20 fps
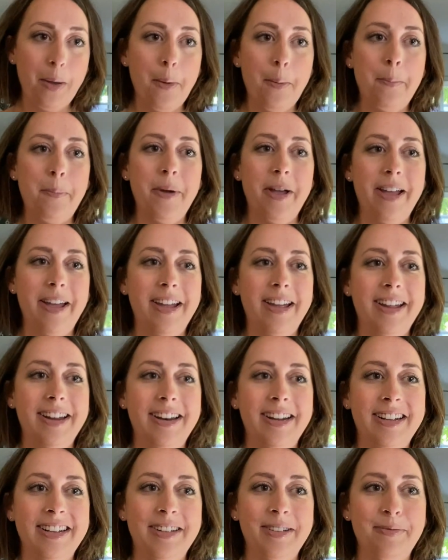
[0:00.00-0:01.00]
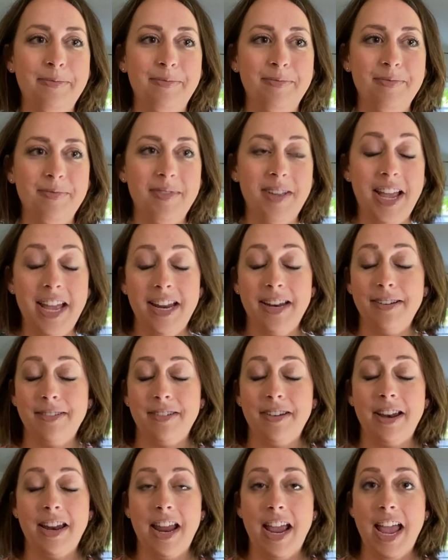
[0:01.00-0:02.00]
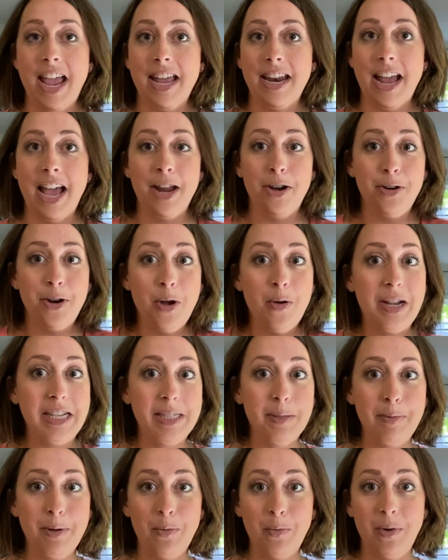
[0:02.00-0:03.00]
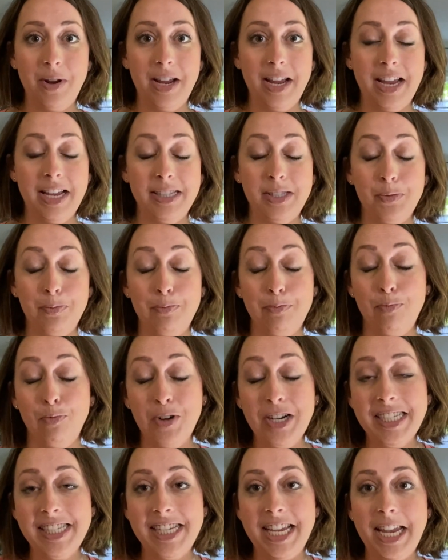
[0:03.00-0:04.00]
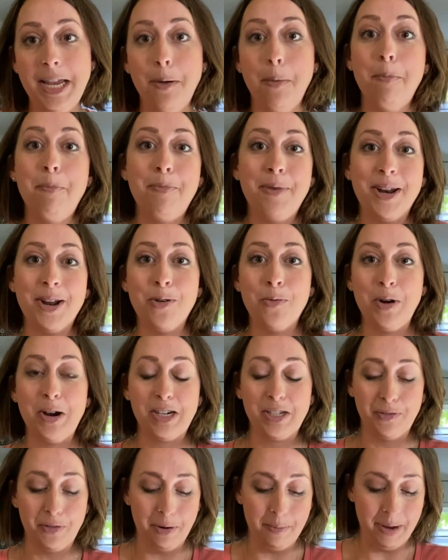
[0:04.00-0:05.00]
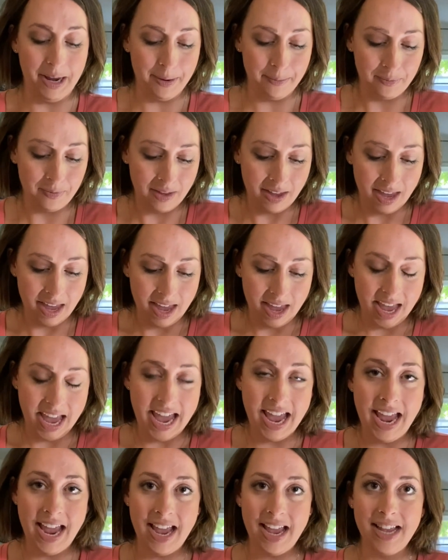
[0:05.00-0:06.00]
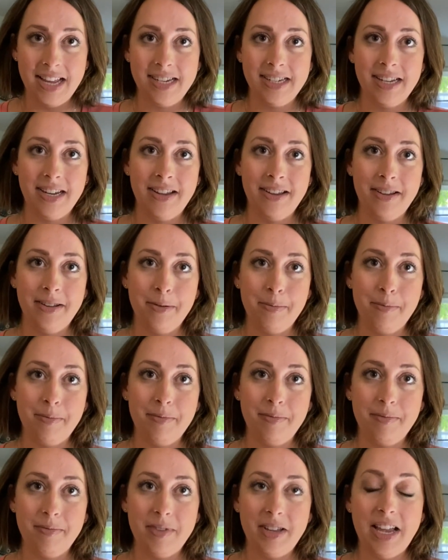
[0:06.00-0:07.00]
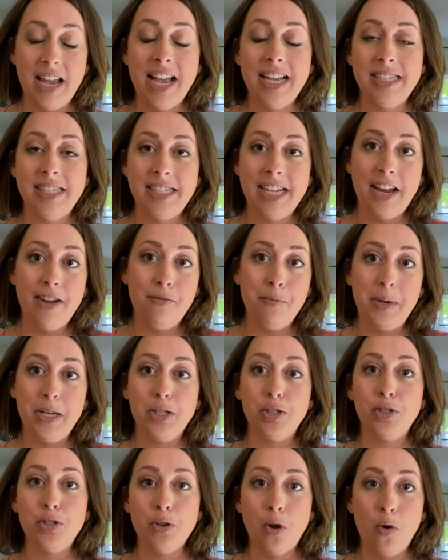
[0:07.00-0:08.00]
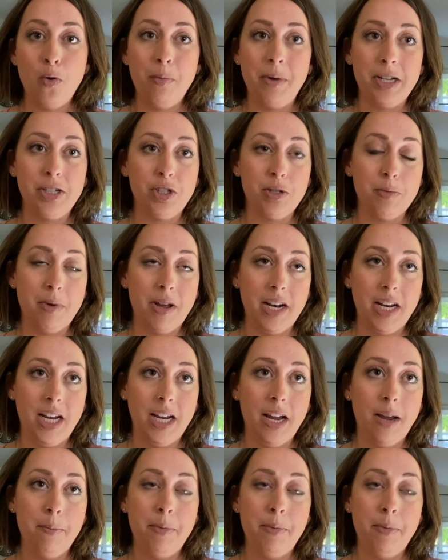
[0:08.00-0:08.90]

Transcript: But and I don't know, it's risky, but it worked for me, and has saved me so much money.